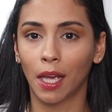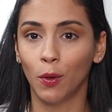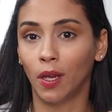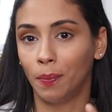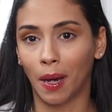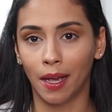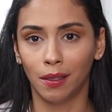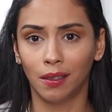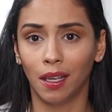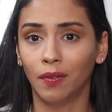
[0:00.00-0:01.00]
that you could buy
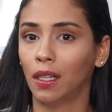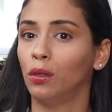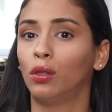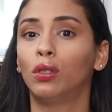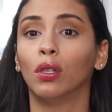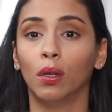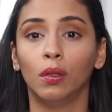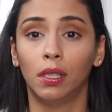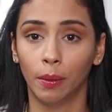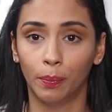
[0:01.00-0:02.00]
yourself and is so
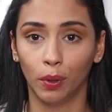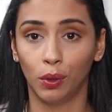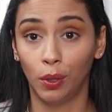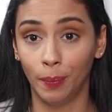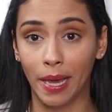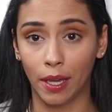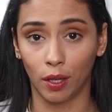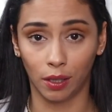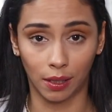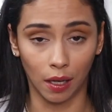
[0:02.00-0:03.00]
simple to make
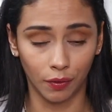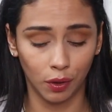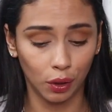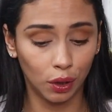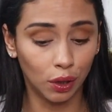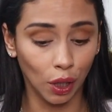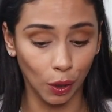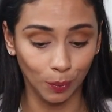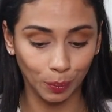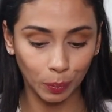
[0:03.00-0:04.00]
yourself.
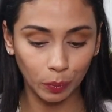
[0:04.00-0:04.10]
So